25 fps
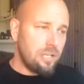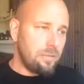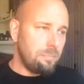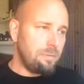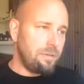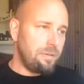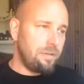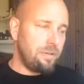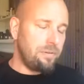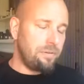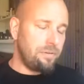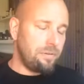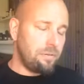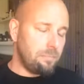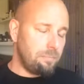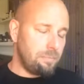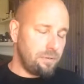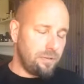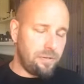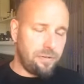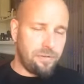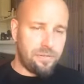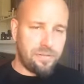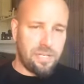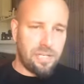
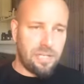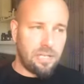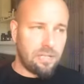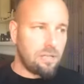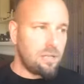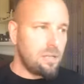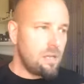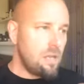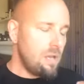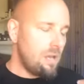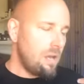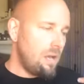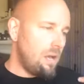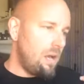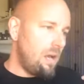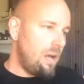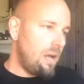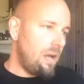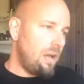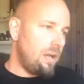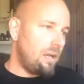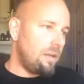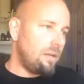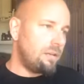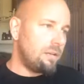producing
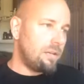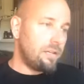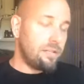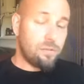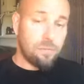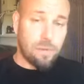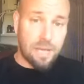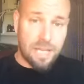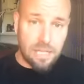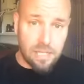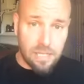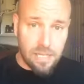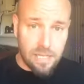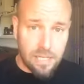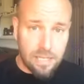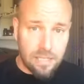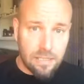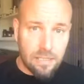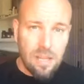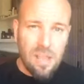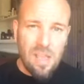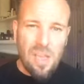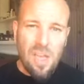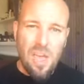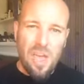adrenaline,